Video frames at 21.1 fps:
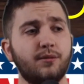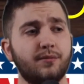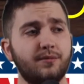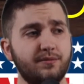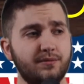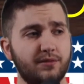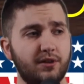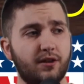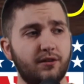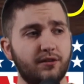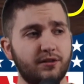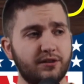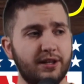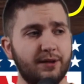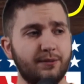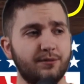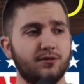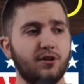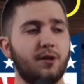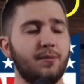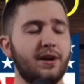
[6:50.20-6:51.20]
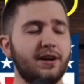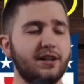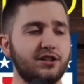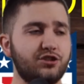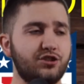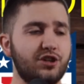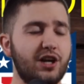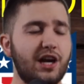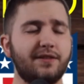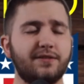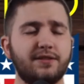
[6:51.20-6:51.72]
on Tim talking
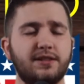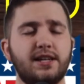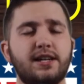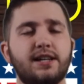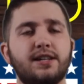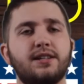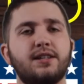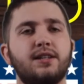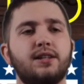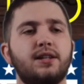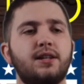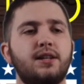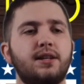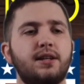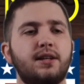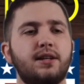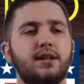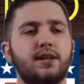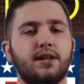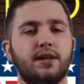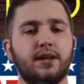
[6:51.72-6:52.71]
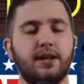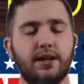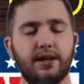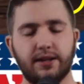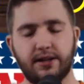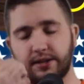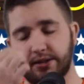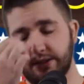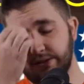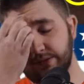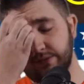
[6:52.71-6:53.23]
about his draft day.
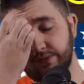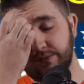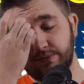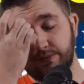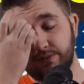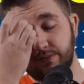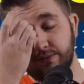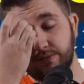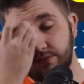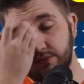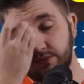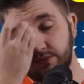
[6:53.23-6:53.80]
And